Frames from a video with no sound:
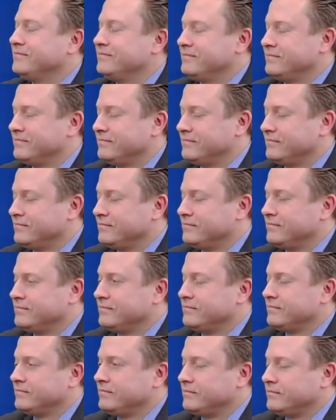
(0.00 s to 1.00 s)

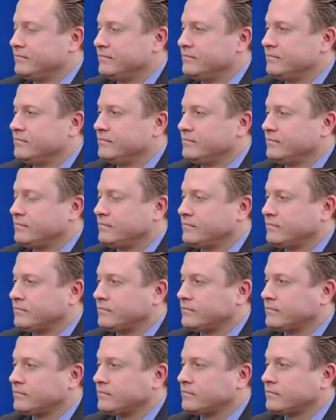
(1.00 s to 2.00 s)

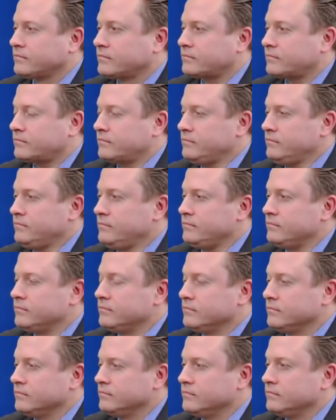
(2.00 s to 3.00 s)

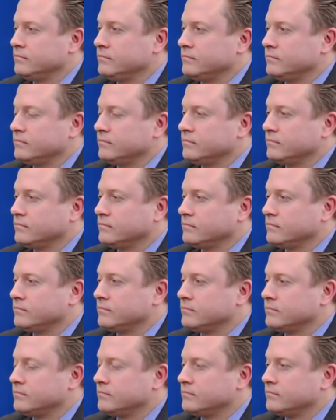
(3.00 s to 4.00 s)

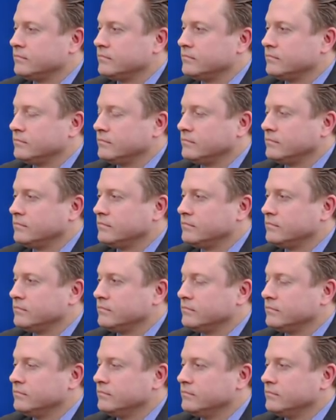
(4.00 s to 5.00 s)

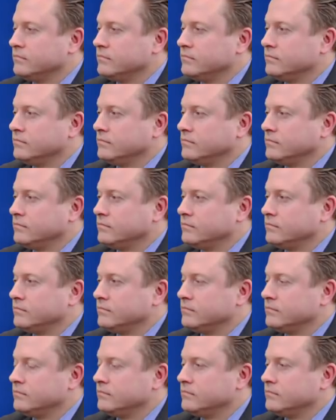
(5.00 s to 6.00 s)
No words are spoken by the person on screen.